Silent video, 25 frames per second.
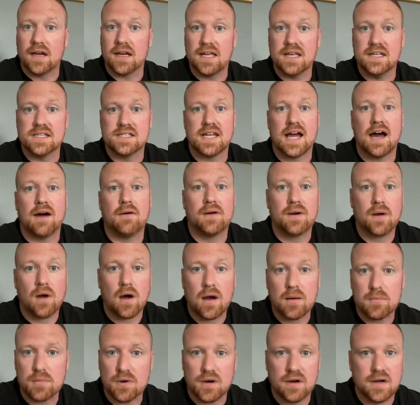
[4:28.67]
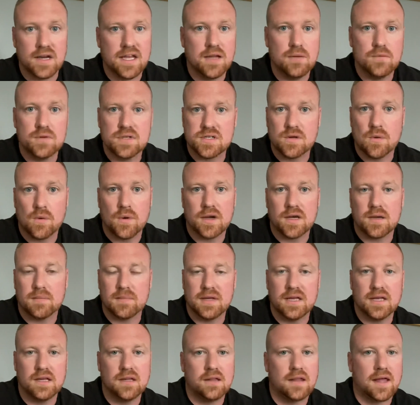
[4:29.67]
He's now at Auburn. He was going to
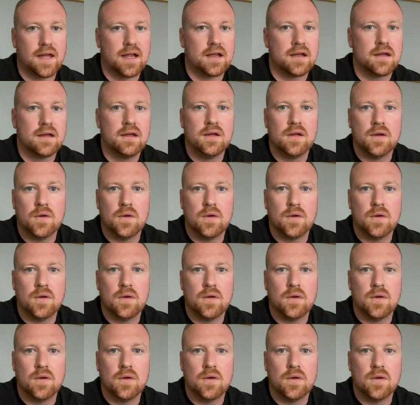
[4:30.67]
be like